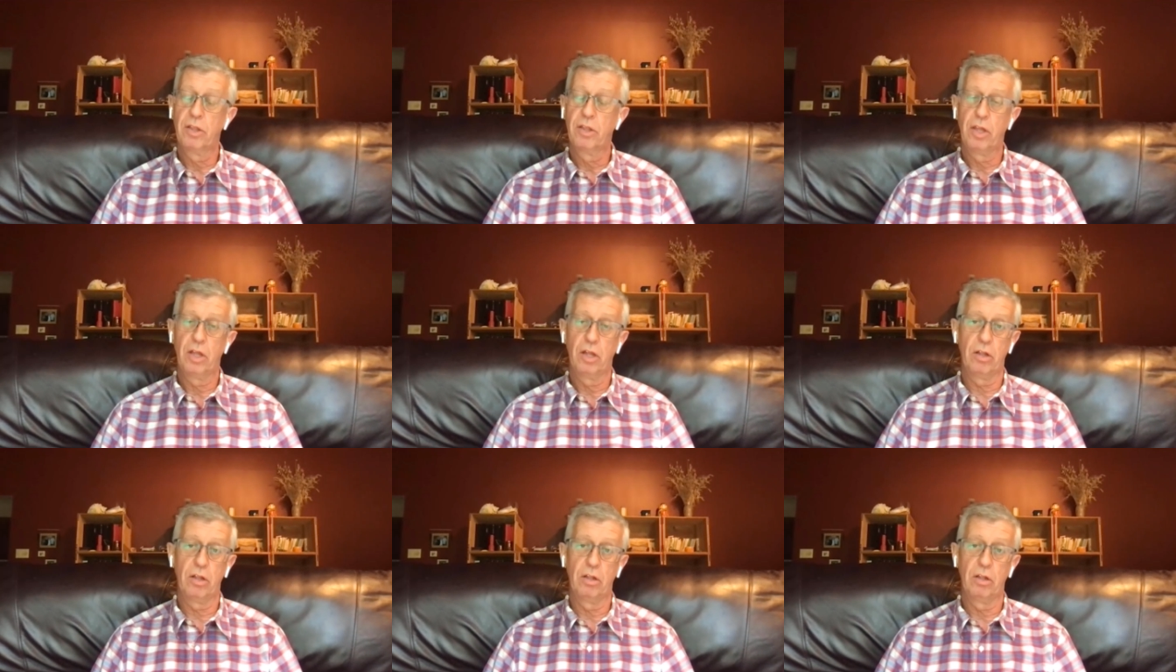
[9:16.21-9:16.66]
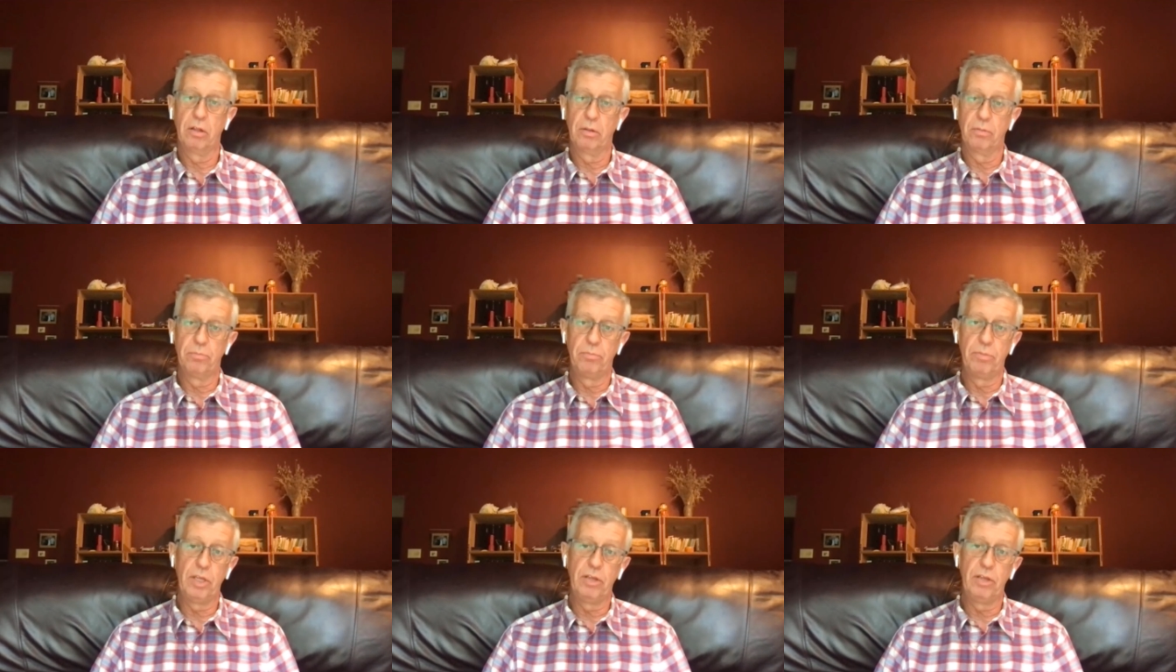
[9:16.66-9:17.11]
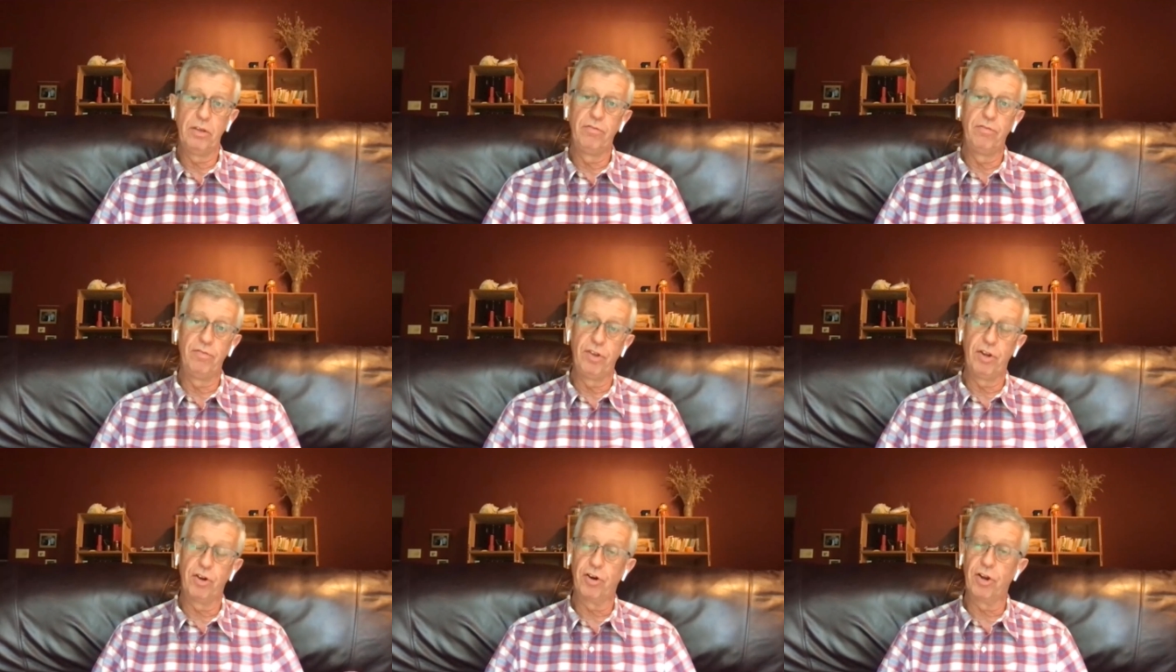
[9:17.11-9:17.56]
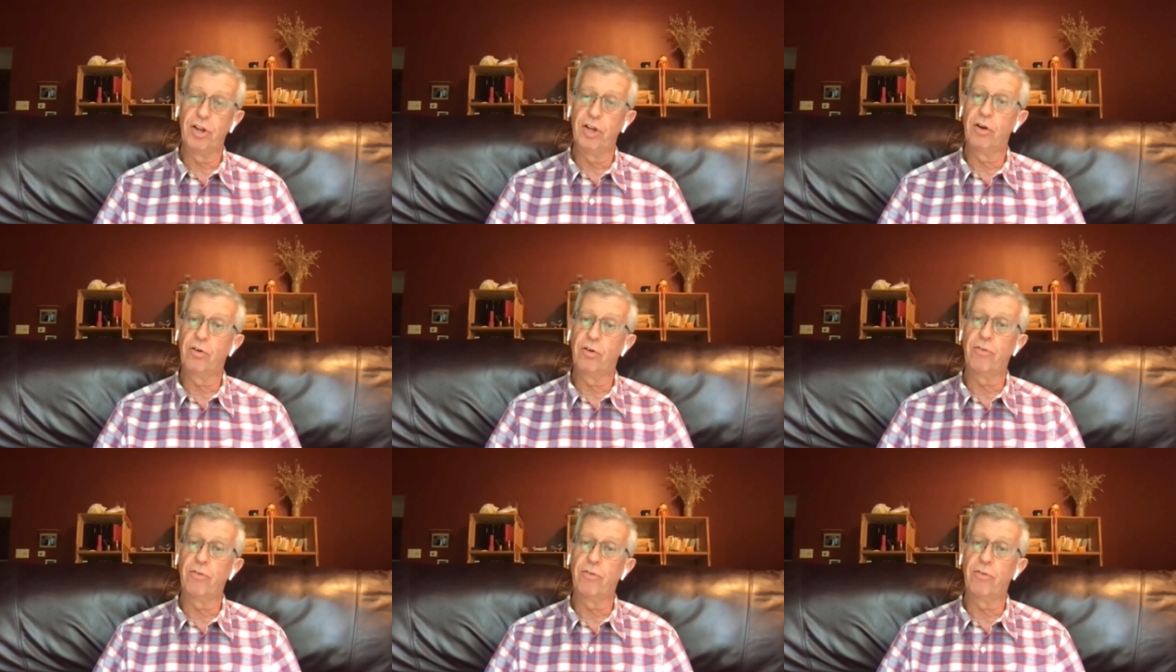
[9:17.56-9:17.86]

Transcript: They'll be veering